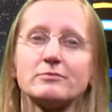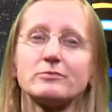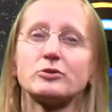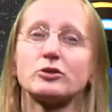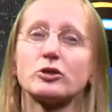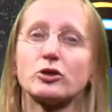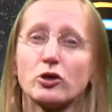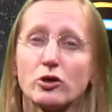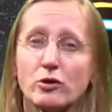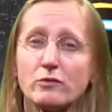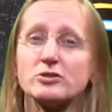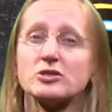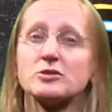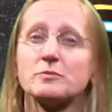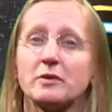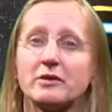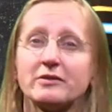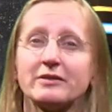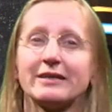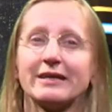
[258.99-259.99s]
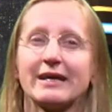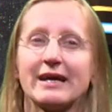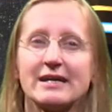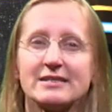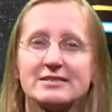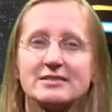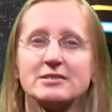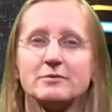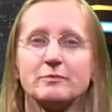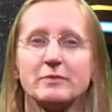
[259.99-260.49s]
the corresponding
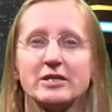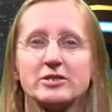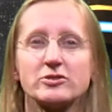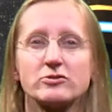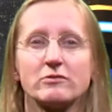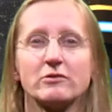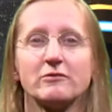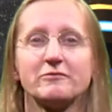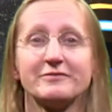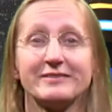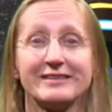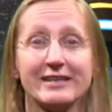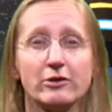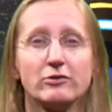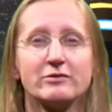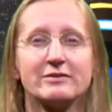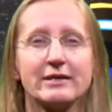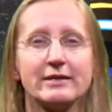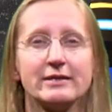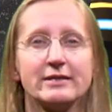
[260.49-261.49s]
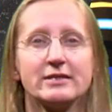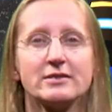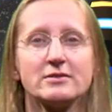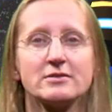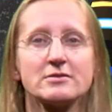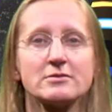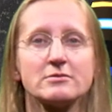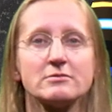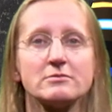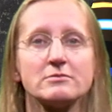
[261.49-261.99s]
estimator of delta
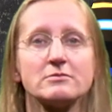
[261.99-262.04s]
x